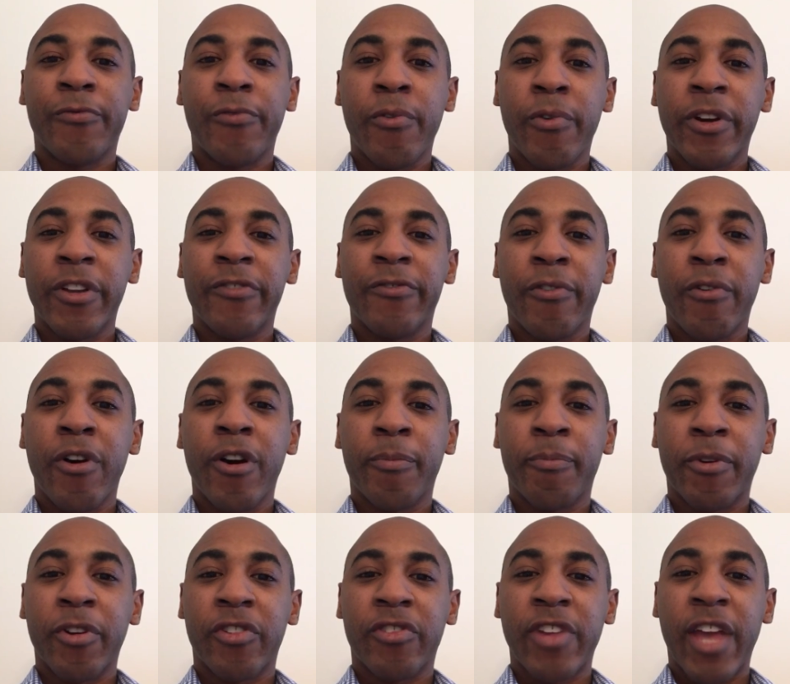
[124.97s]

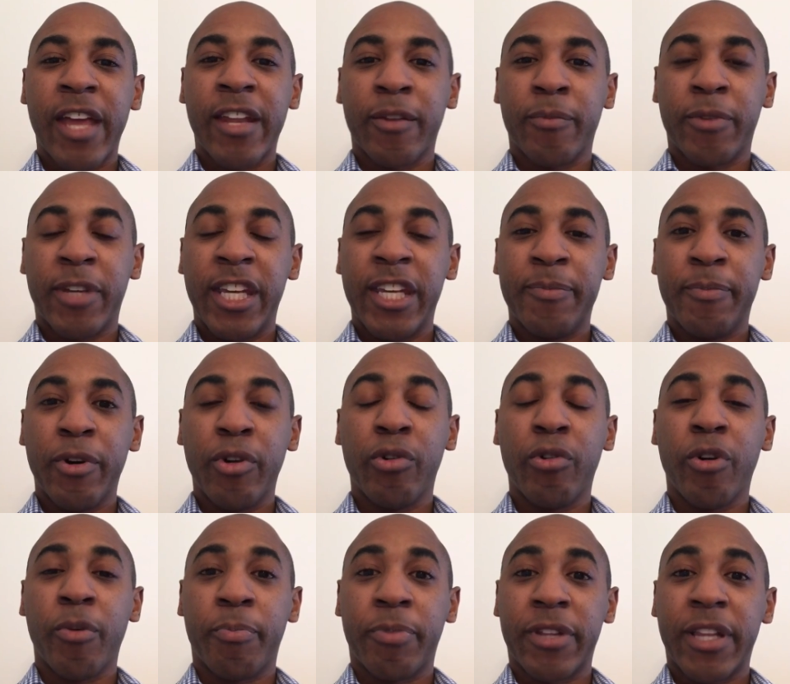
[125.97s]
44% of people
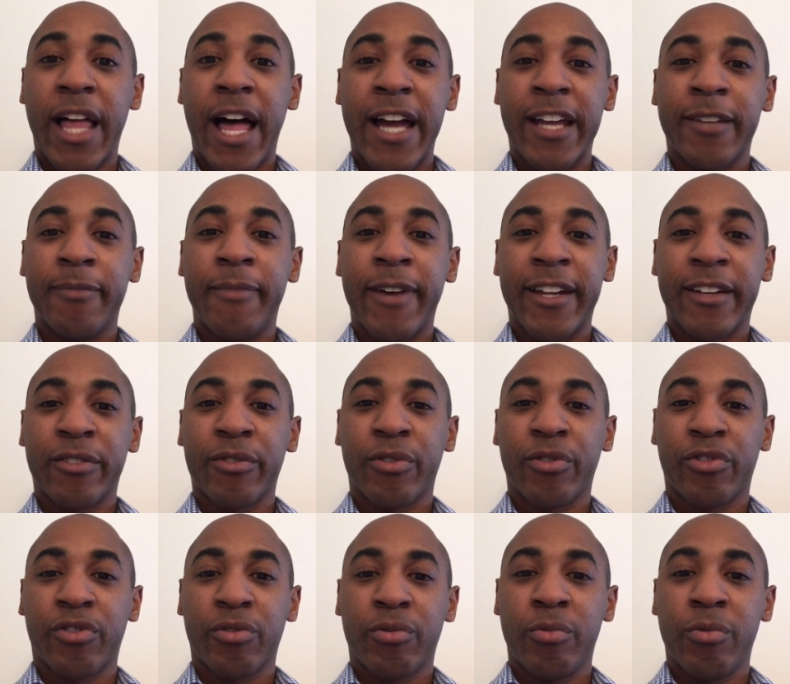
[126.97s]
who apply to
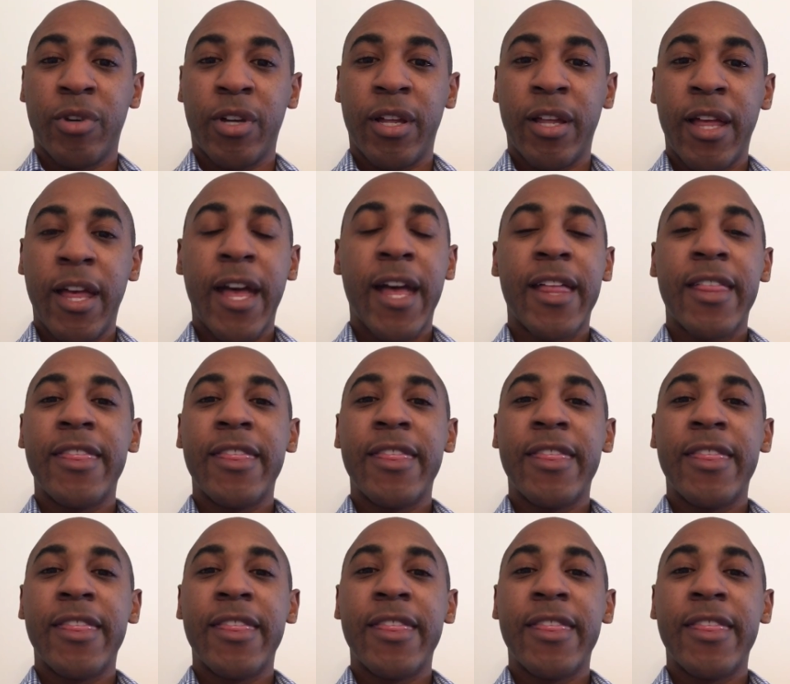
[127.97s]
medical school,